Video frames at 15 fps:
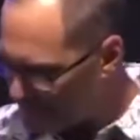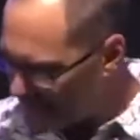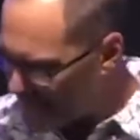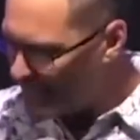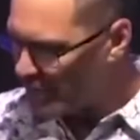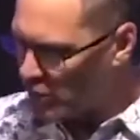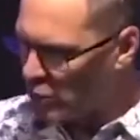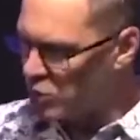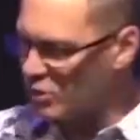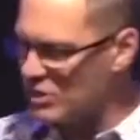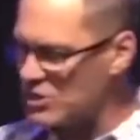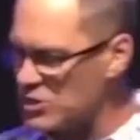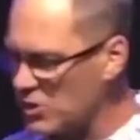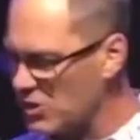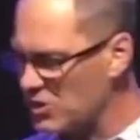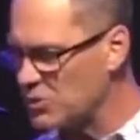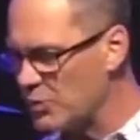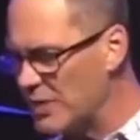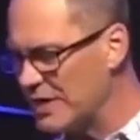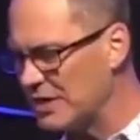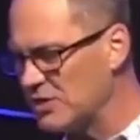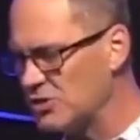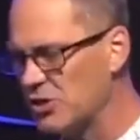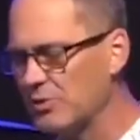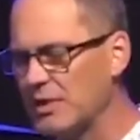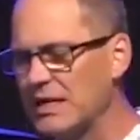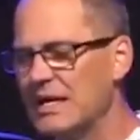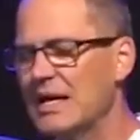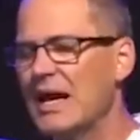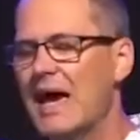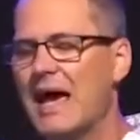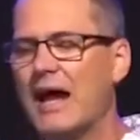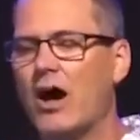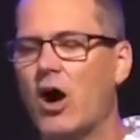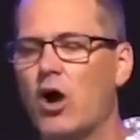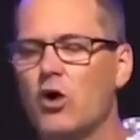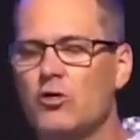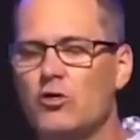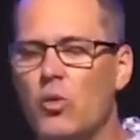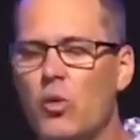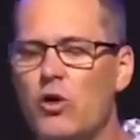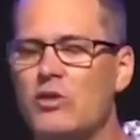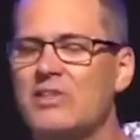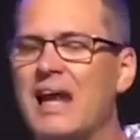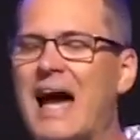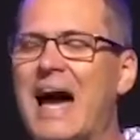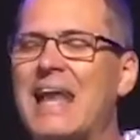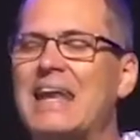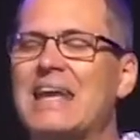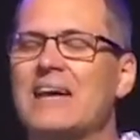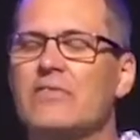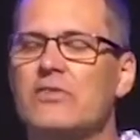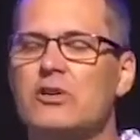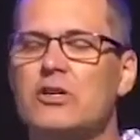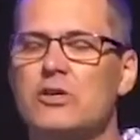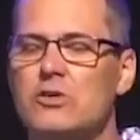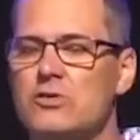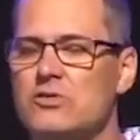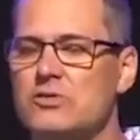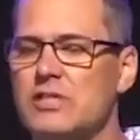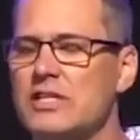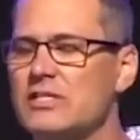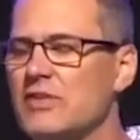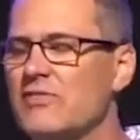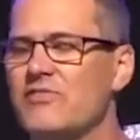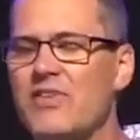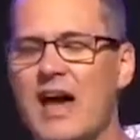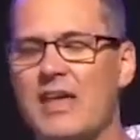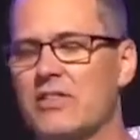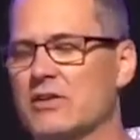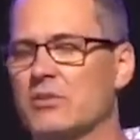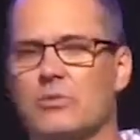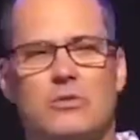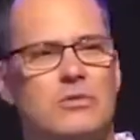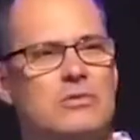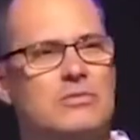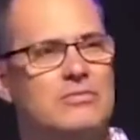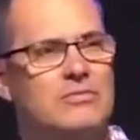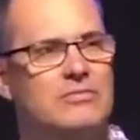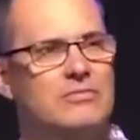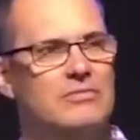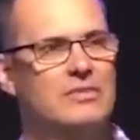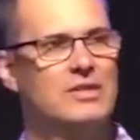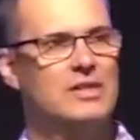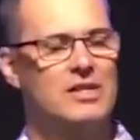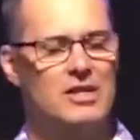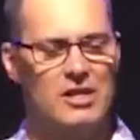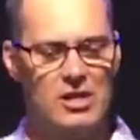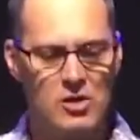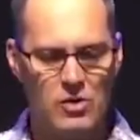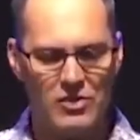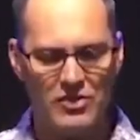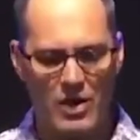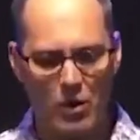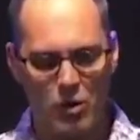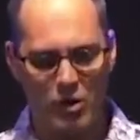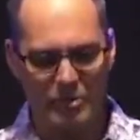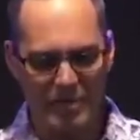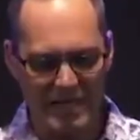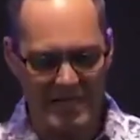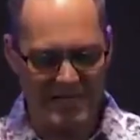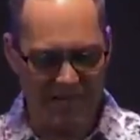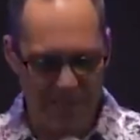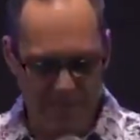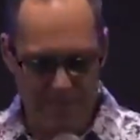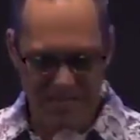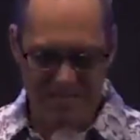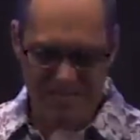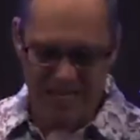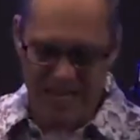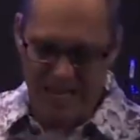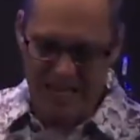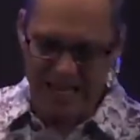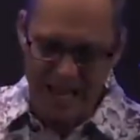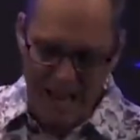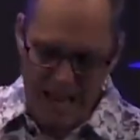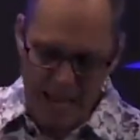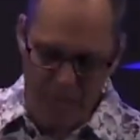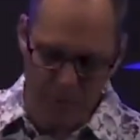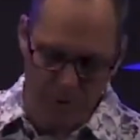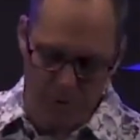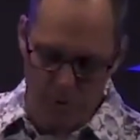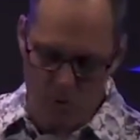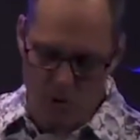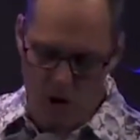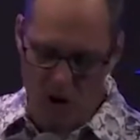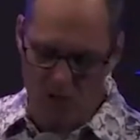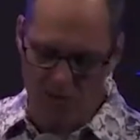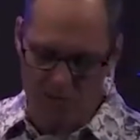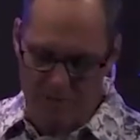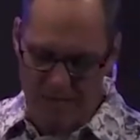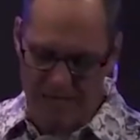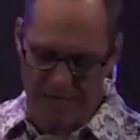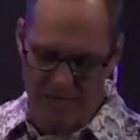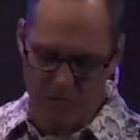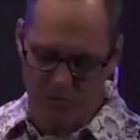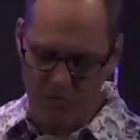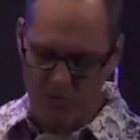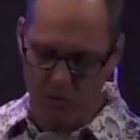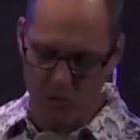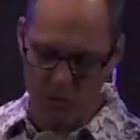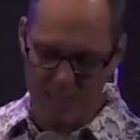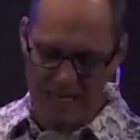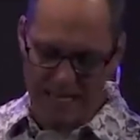and the Lord really started speaking to me, and I heard the word that I never use is unfathomable. You know what that word means? It means incapable of being fully